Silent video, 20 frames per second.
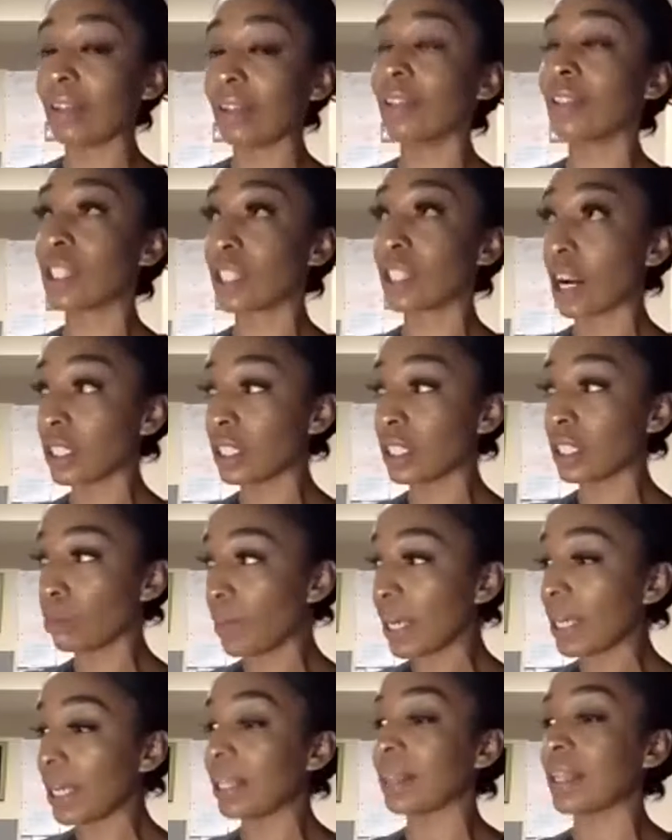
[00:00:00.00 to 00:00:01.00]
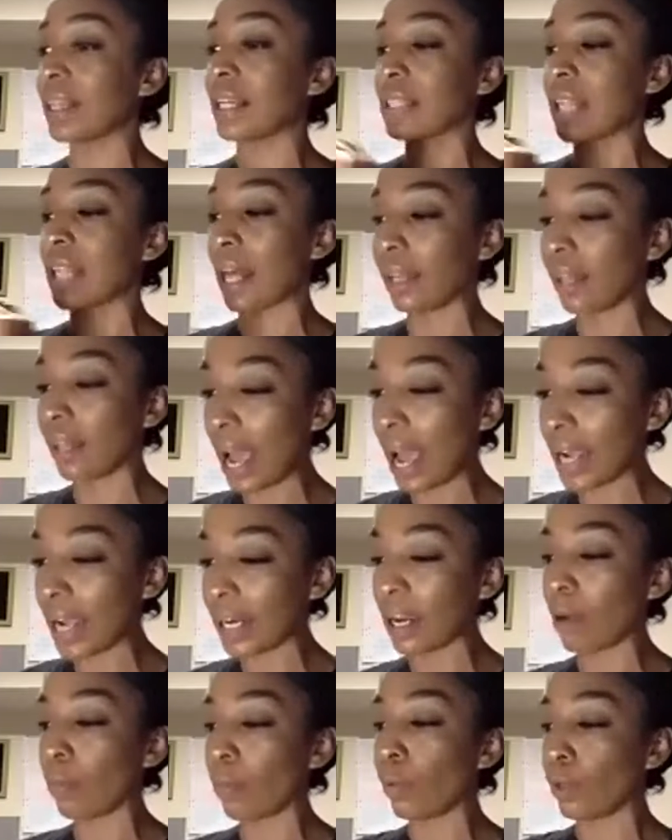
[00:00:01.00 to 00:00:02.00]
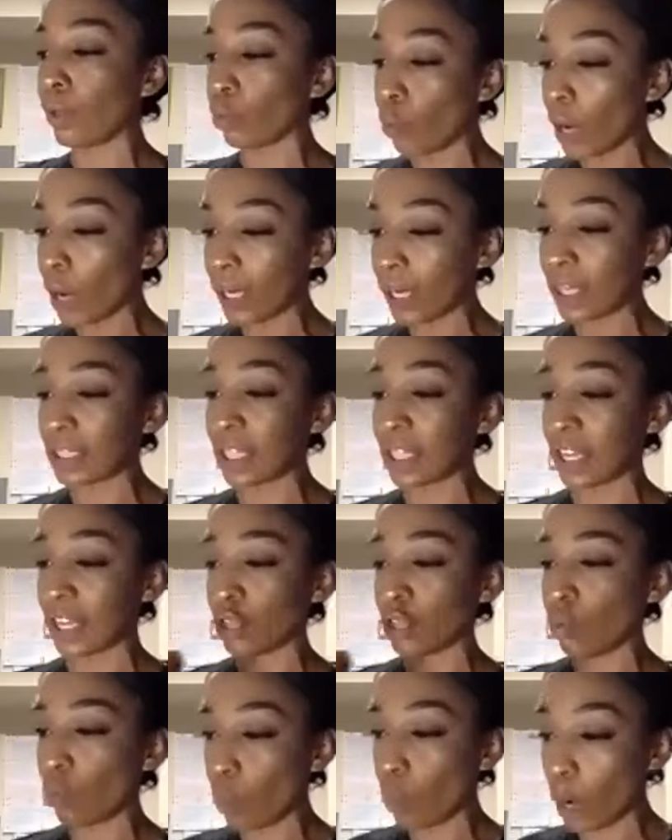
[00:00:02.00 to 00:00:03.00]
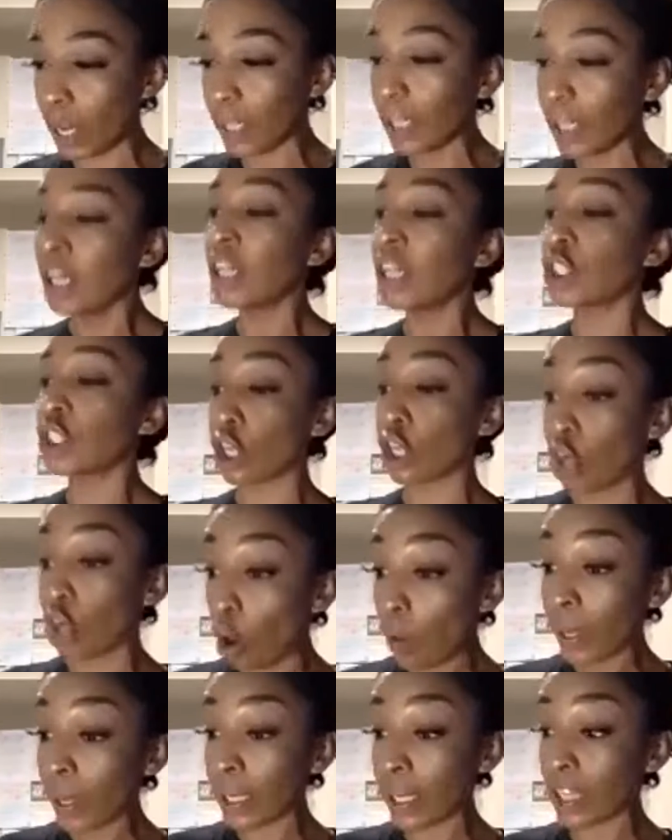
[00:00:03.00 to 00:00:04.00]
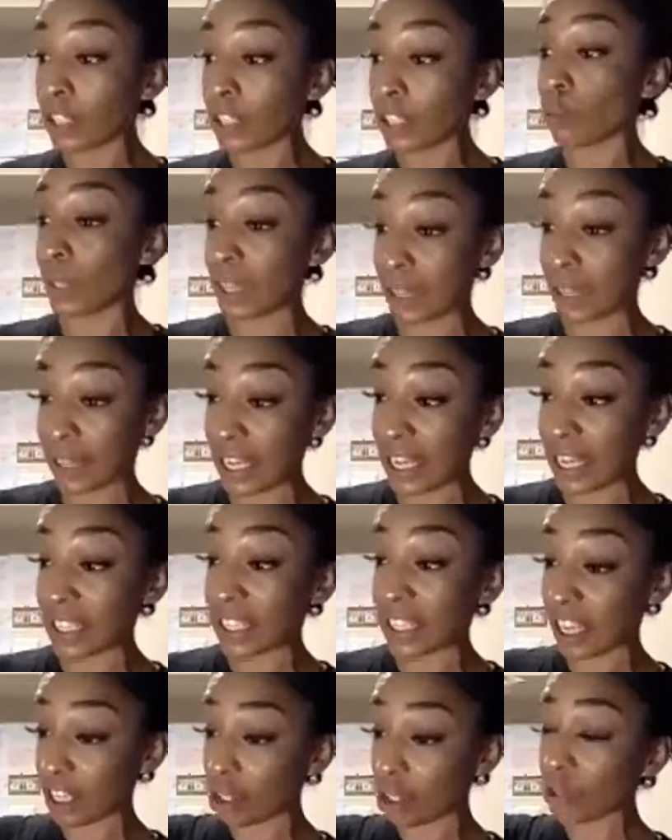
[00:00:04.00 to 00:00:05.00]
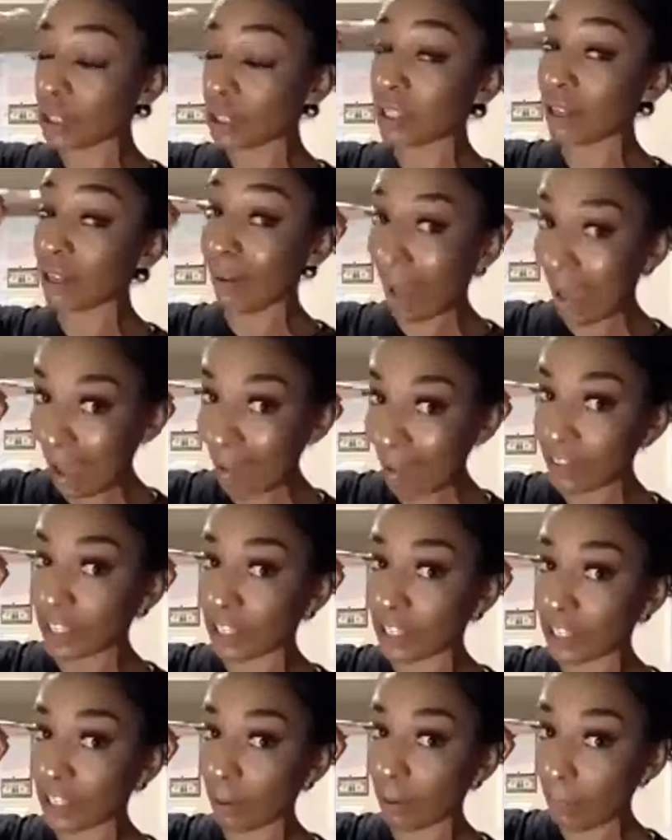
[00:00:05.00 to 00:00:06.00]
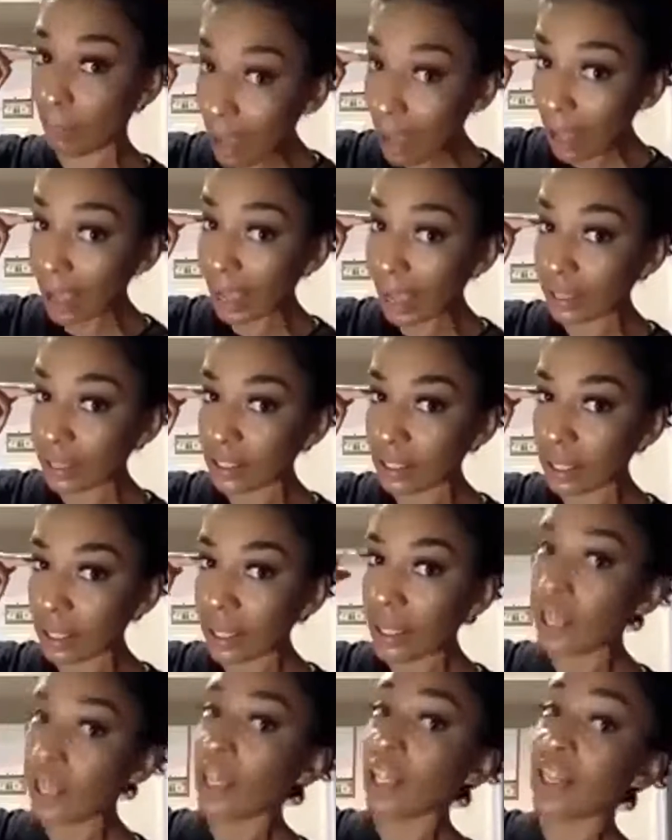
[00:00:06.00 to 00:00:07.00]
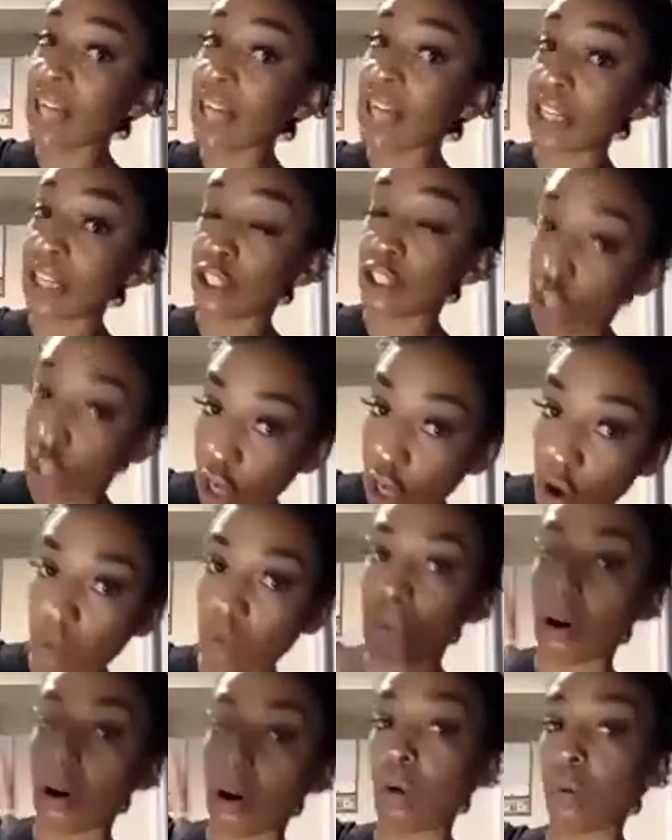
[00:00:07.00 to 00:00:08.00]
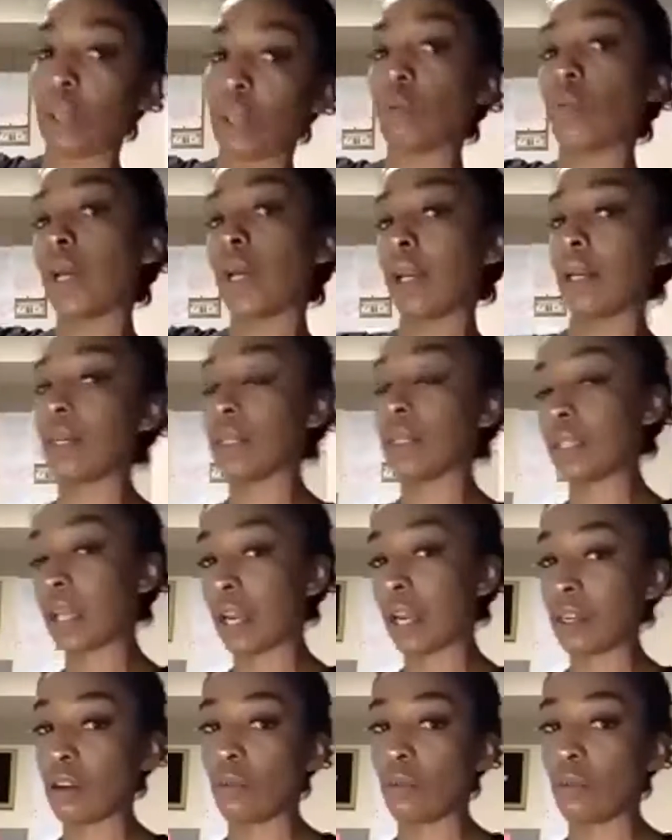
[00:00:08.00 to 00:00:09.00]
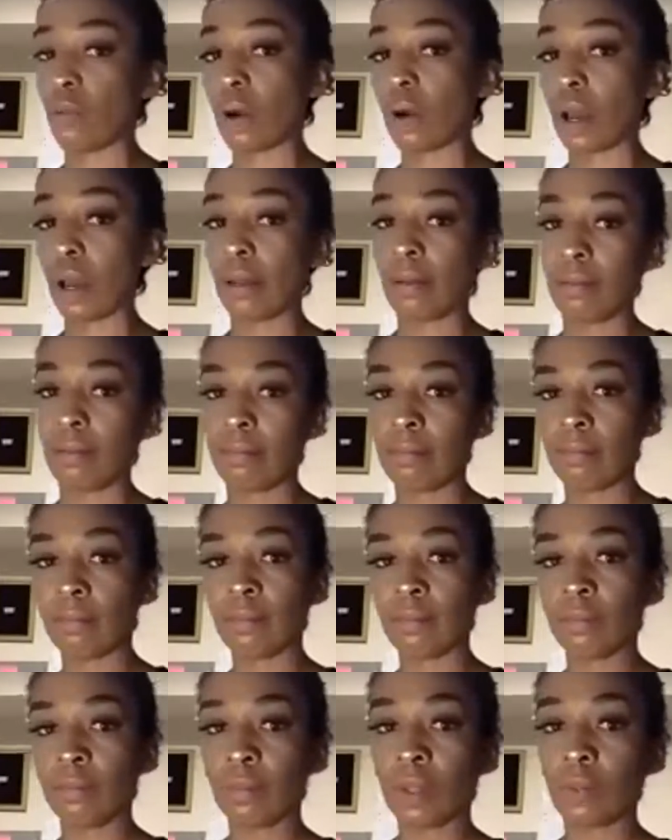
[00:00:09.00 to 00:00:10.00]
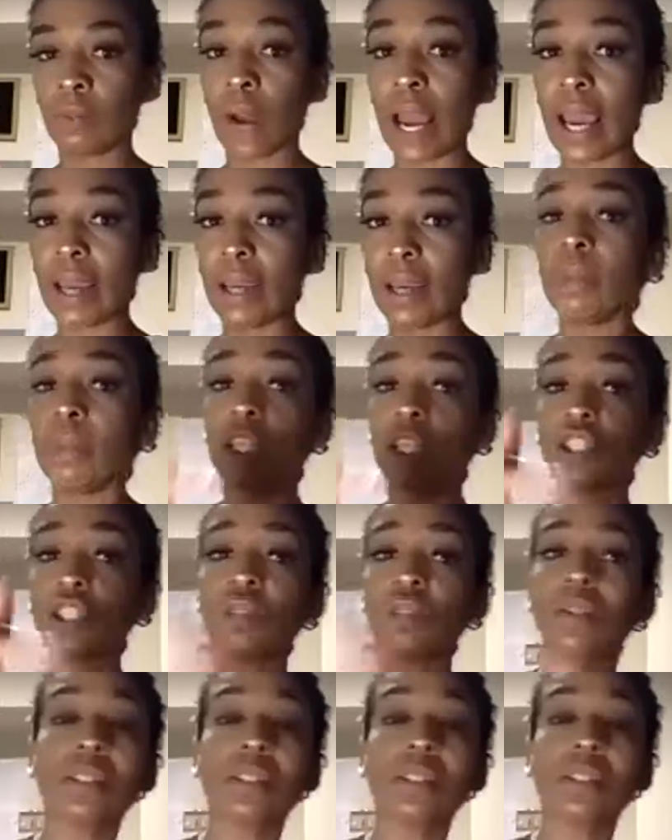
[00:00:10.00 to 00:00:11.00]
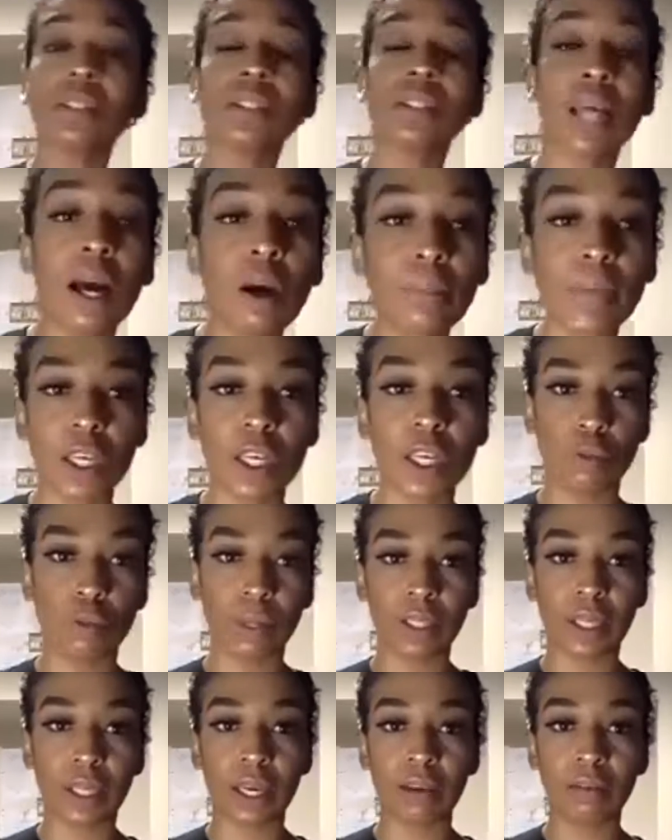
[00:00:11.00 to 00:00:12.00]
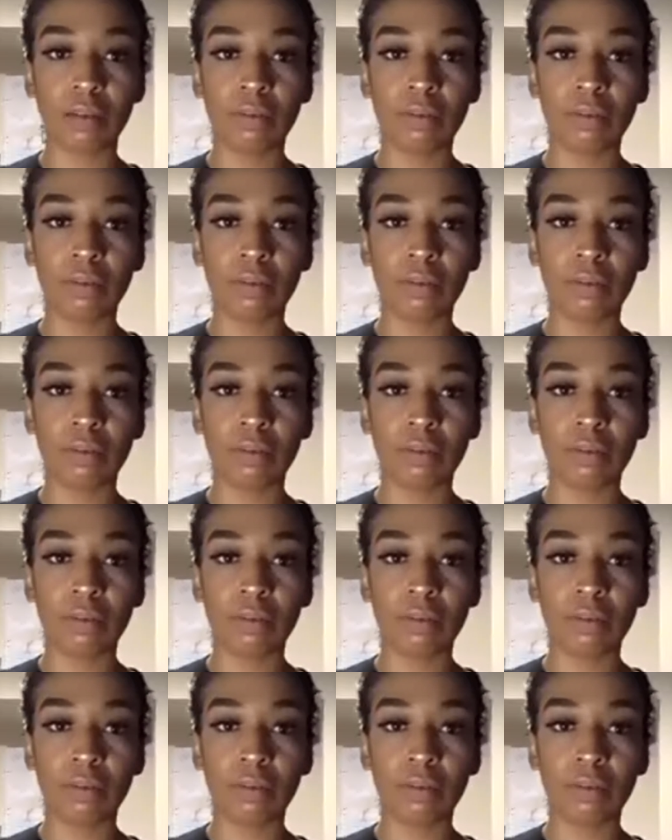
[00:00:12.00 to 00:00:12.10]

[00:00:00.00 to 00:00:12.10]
start speaking things that line up with what it is that you want to go against with the things you still have in your mind that don't go with what it is that you want, right? Because you can tell me you believe,